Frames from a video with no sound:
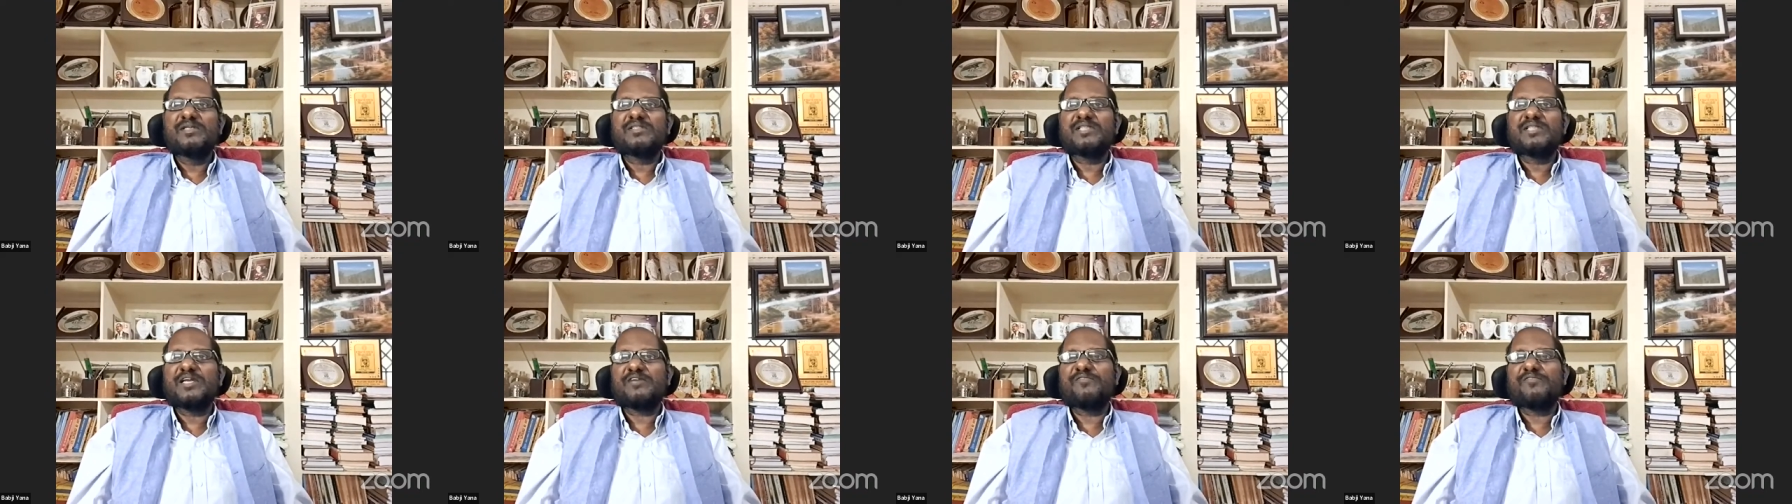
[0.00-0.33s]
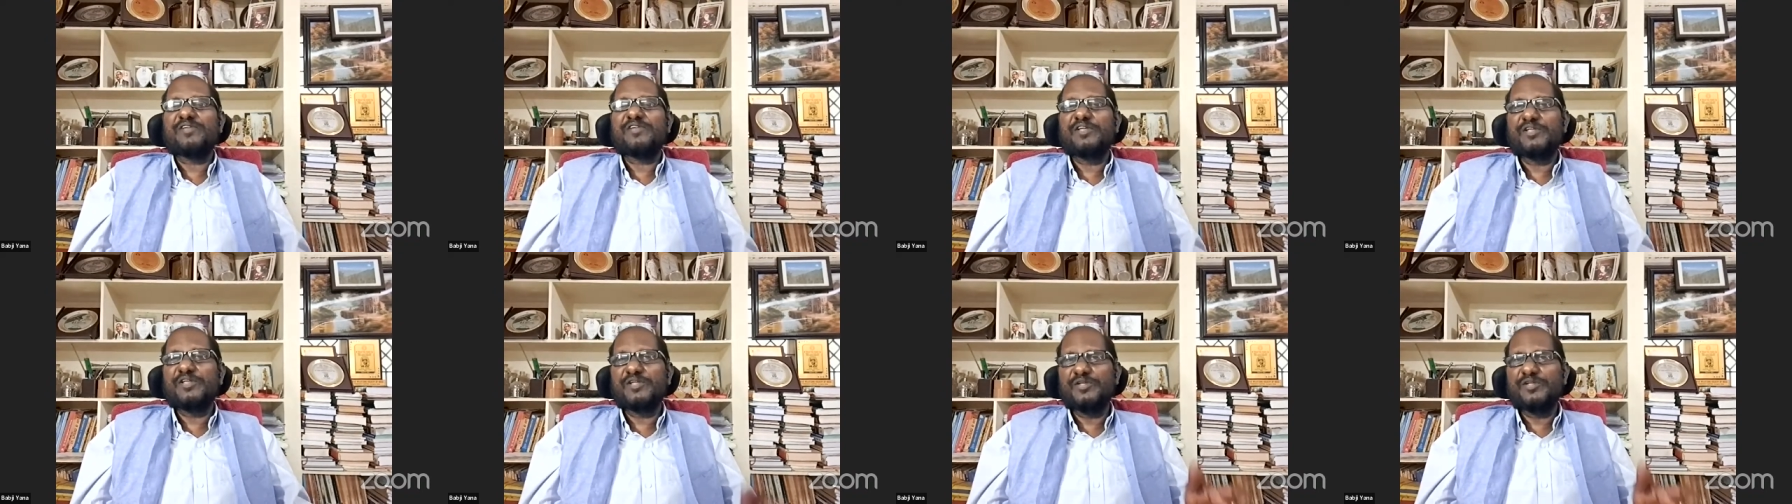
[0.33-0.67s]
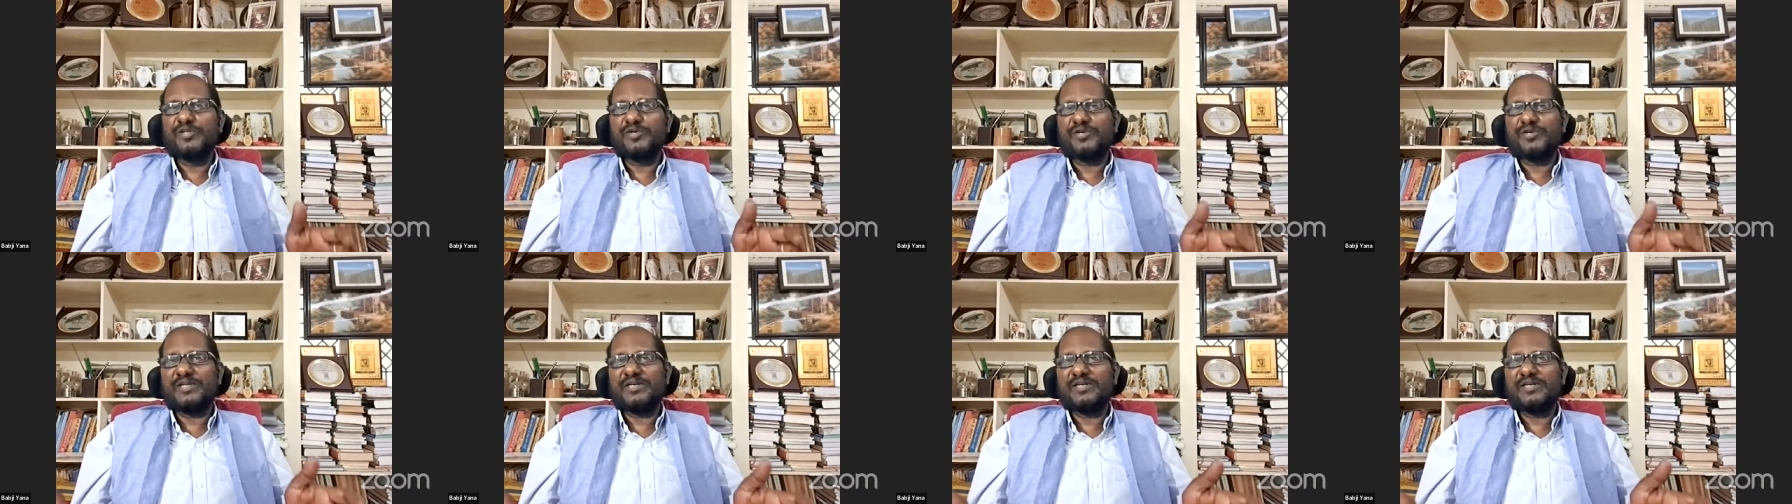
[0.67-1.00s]
That way
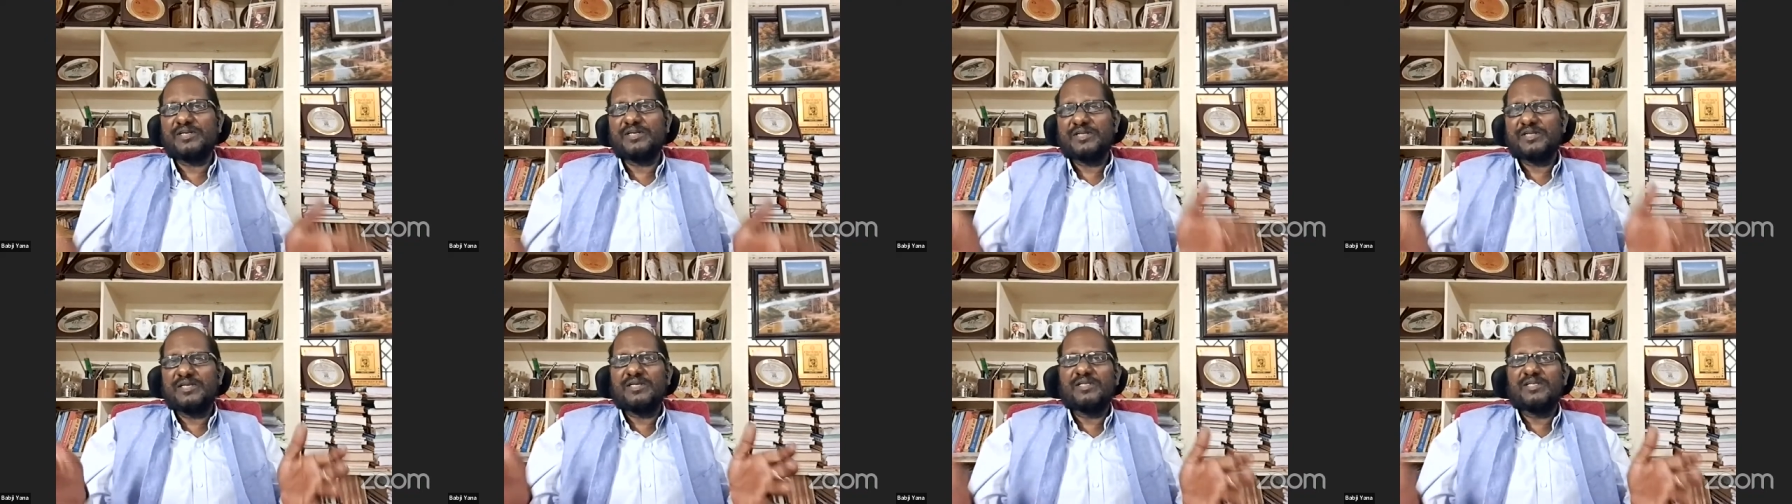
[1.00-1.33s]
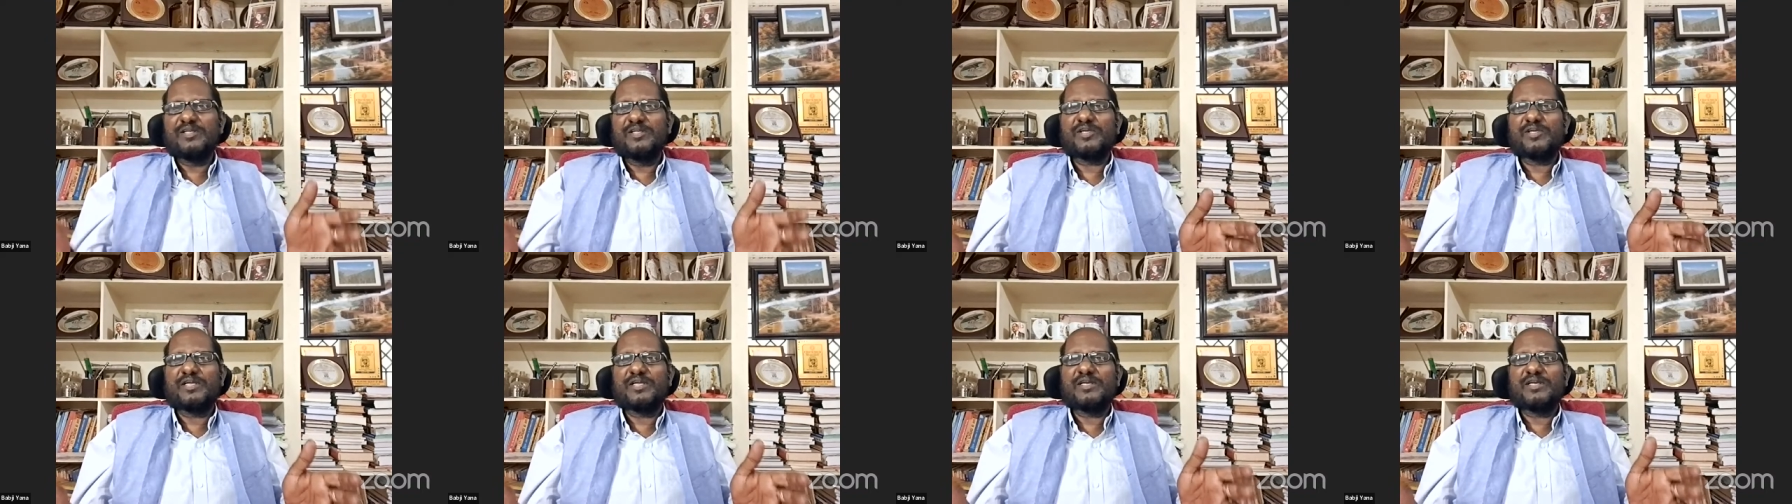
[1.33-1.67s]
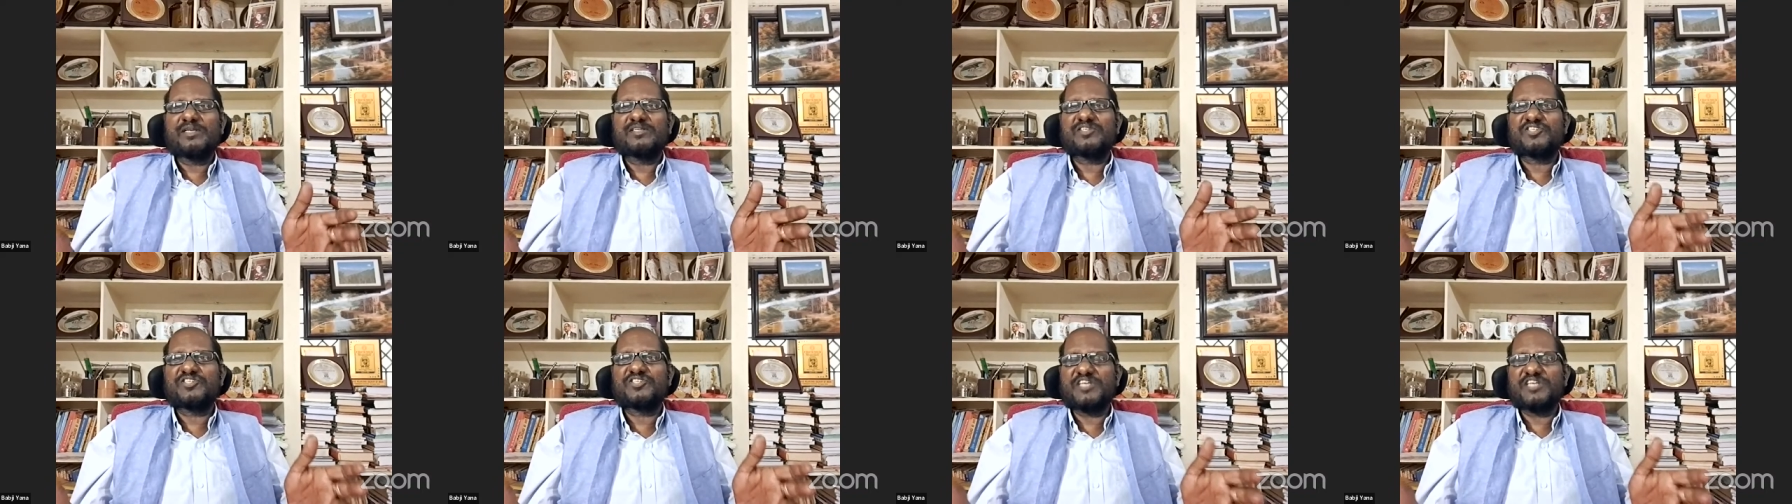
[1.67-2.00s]
you
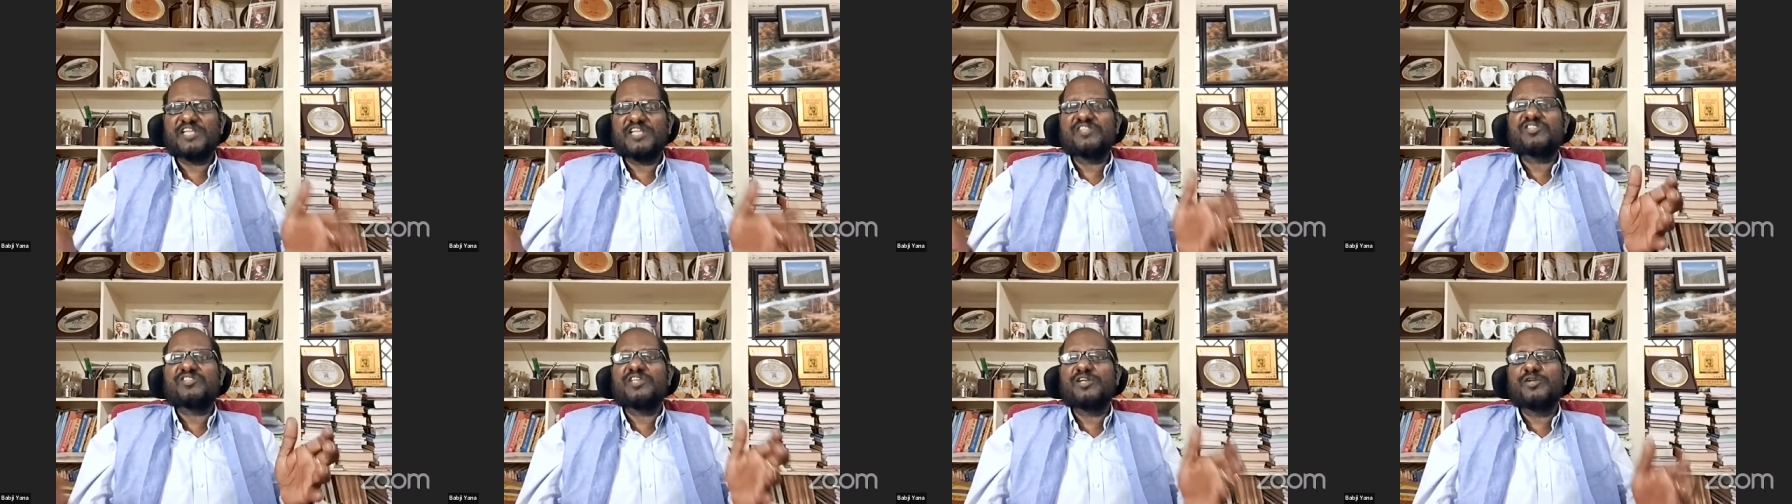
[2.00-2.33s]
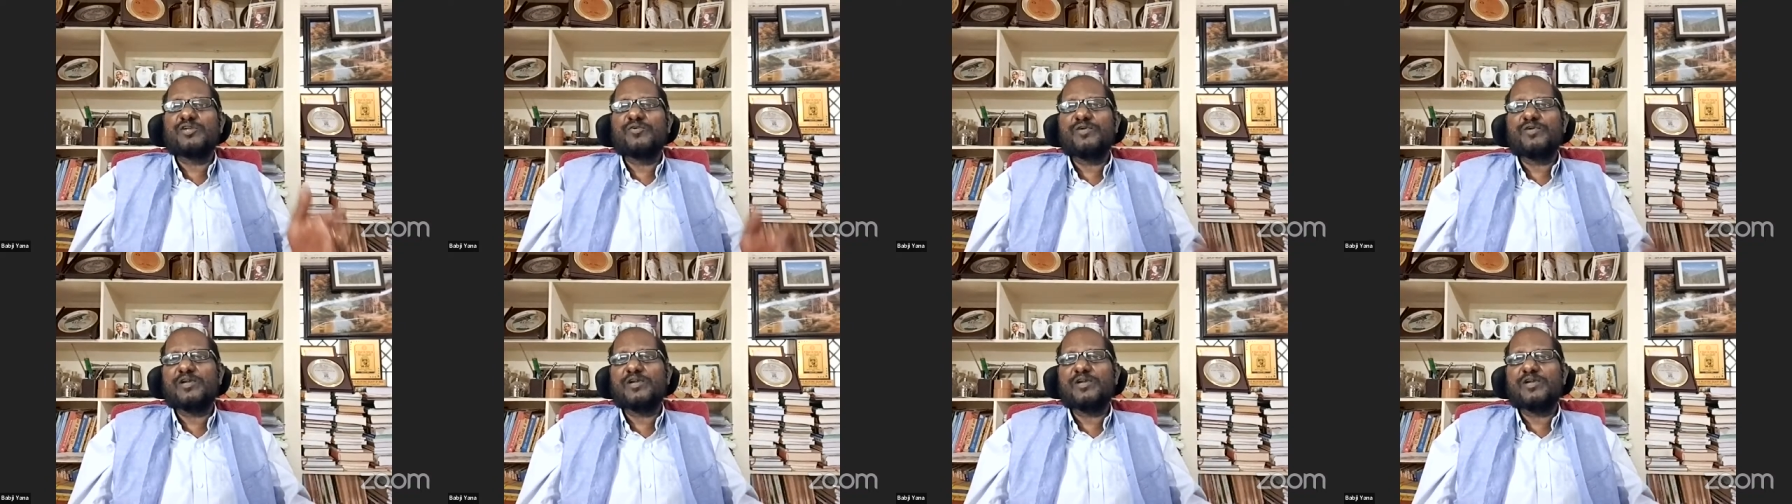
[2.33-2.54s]
can strengthen